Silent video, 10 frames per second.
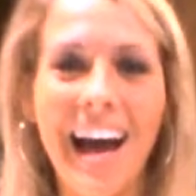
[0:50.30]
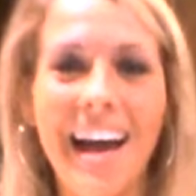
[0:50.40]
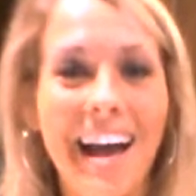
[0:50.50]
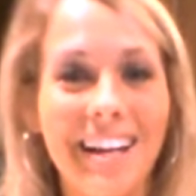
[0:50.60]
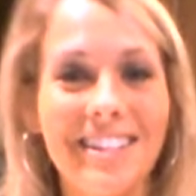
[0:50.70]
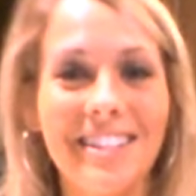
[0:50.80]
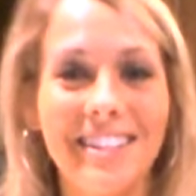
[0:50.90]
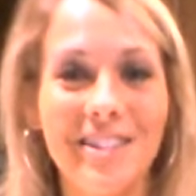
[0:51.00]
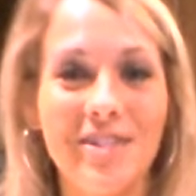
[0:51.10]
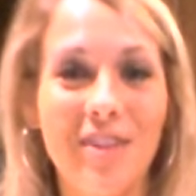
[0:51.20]
I
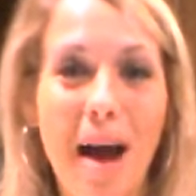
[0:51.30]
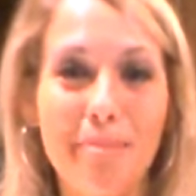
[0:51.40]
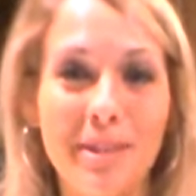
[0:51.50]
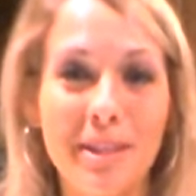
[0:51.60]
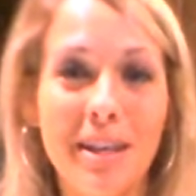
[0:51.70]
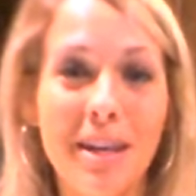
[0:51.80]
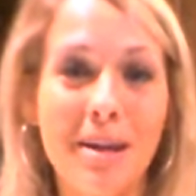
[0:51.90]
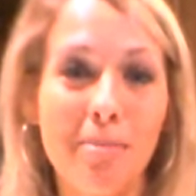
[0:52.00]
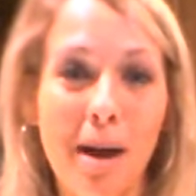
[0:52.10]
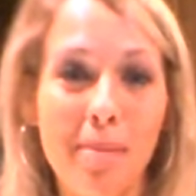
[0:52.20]
actually dropped
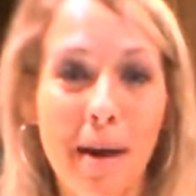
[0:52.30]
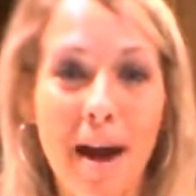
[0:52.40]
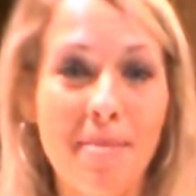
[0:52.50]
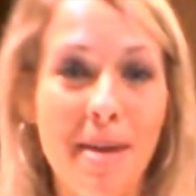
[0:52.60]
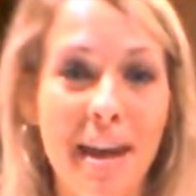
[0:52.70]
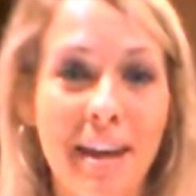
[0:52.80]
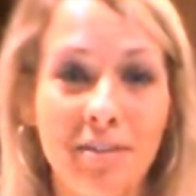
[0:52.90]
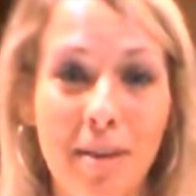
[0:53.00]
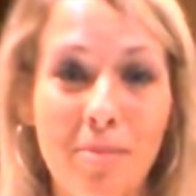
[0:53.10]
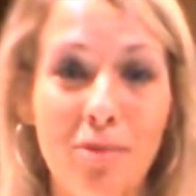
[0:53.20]
my pie
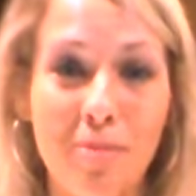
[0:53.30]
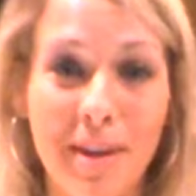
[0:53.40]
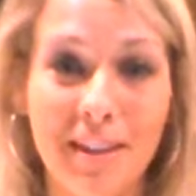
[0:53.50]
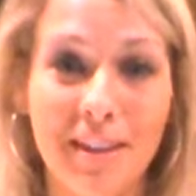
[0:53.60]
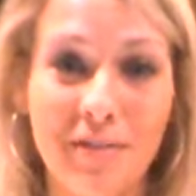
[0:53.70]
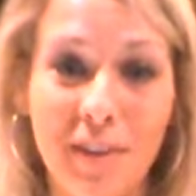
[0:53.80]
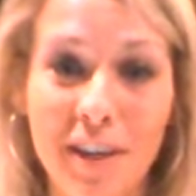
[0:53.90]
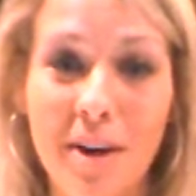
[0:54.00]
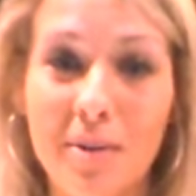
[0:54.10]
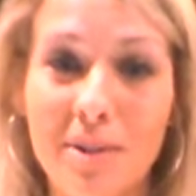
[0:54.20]
pan right before making this
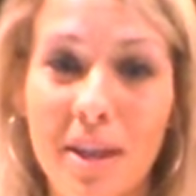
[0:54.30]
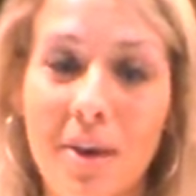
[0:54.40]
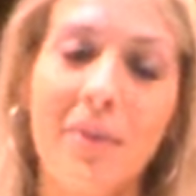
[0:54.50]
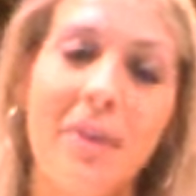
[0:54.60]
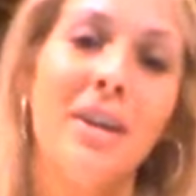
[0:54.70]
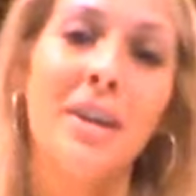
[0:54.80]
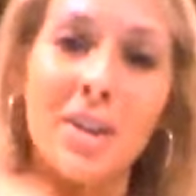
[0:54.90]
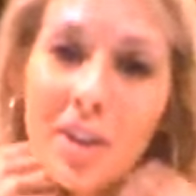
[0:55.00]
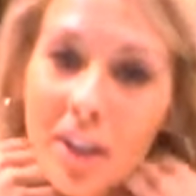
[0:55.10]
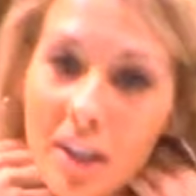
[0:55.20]
video, so
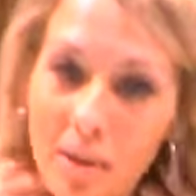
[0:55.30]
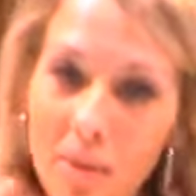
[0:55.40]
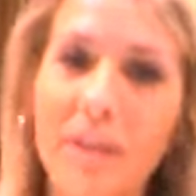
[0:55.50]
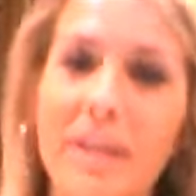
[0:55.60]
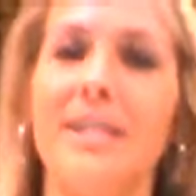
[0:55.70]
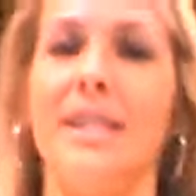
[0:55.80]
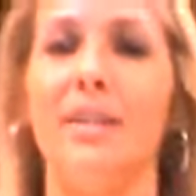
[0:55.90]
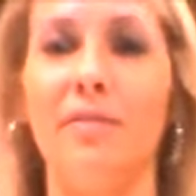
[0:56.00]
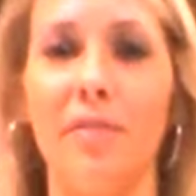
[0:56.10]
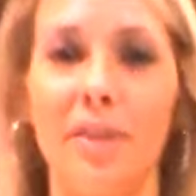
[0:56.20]
you're going to be
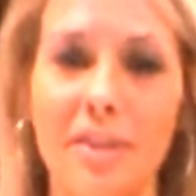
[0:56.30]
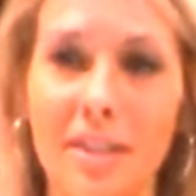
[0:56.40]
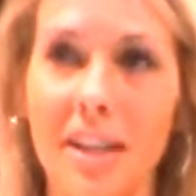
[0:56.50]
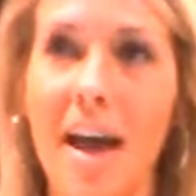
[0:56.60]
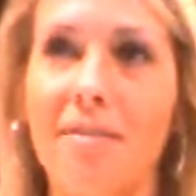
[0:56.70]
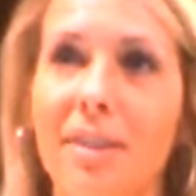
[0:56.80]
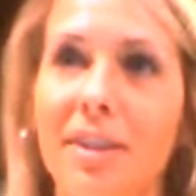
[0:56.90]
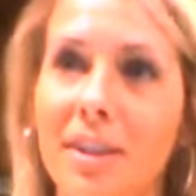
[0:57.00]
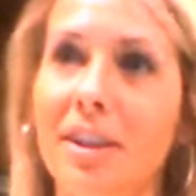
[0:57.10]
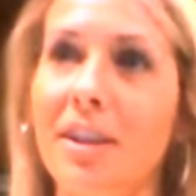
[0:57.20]
witnessing the first
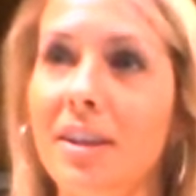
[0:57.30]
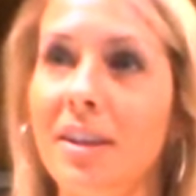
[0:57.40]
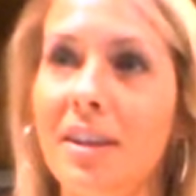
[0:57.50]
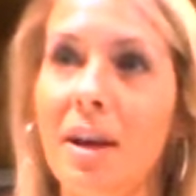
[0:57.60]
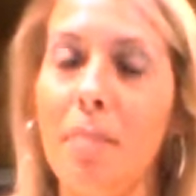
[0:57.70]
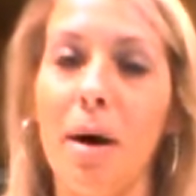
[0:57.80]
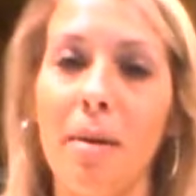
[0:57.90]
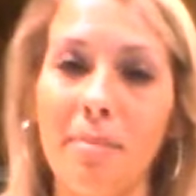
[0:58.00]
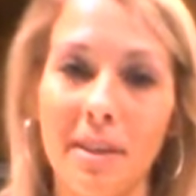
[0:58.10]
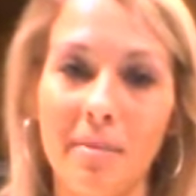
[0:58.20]
ever
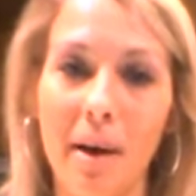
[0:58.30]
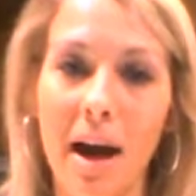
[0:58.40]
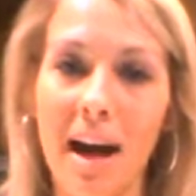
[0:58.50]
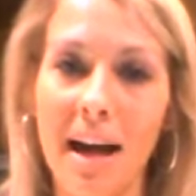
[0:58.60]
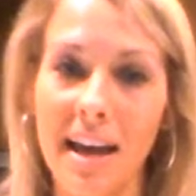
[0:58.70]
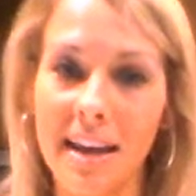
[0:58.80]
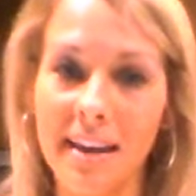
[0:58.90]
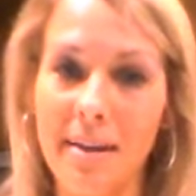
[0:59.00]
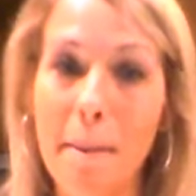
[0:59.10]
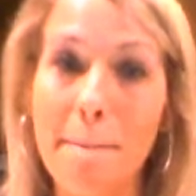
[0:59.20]
pumpkin
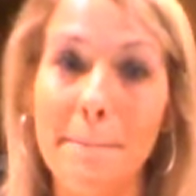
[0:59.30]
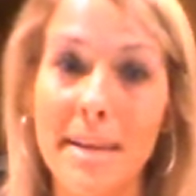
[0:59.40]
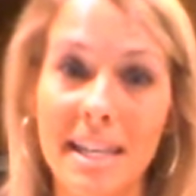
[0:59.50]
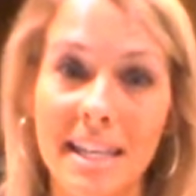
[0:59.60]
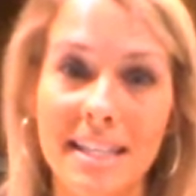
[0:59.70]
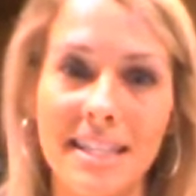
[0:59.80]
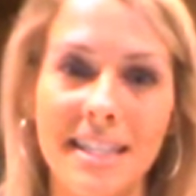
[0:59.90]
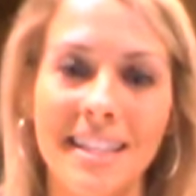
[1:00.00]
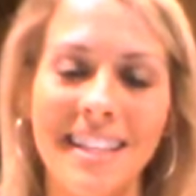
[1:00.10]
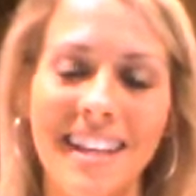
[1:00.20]
pie minis.
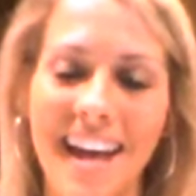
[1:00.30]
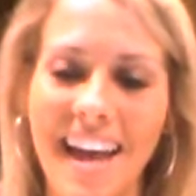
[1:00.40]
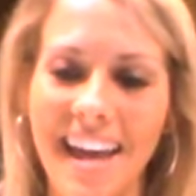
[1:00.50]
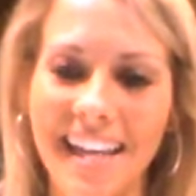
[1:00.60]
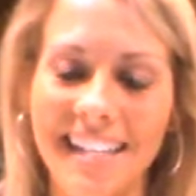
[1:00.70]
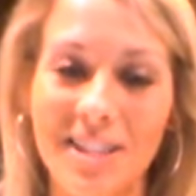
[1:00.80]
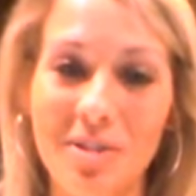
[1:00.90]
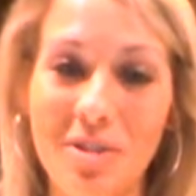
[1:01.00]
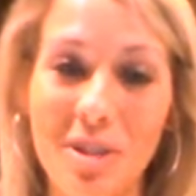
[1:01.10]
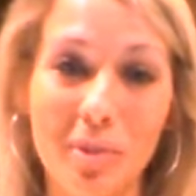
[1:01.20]
And
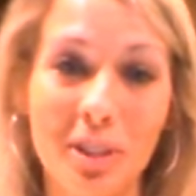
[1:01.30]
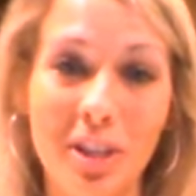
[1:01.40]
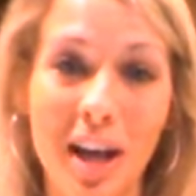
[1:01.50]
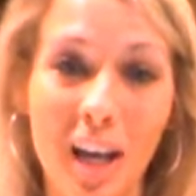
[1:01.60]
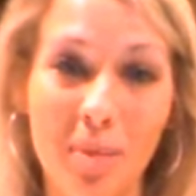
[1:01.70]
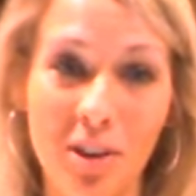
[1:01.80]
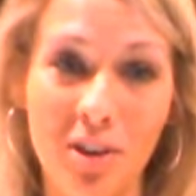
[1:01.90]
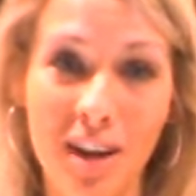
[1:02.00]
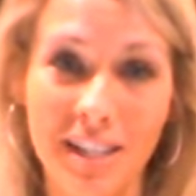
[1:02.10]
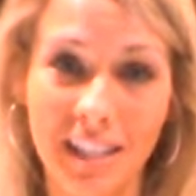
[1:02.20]
so these ones are not going to be
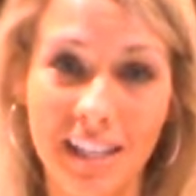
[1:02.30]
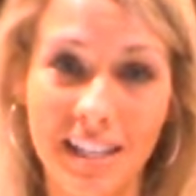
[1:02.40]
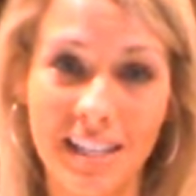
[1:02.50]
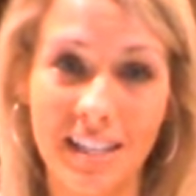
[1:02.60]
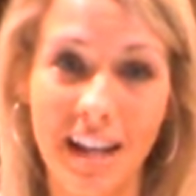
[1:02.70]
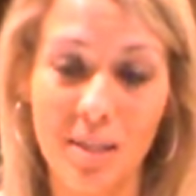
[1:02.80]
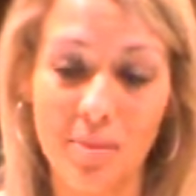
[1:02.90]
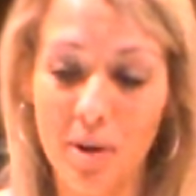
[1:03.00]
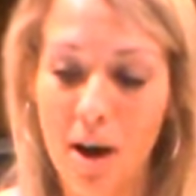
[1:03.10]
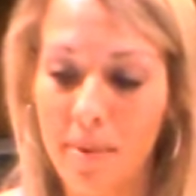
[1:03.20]
crustless
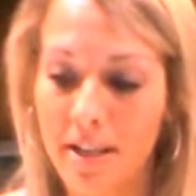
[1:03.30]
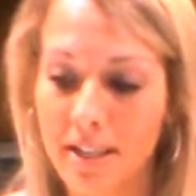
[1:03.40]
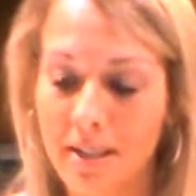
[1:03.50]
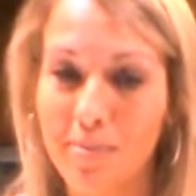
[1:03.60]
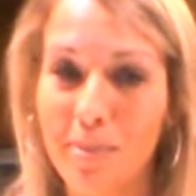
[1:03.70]
as promised,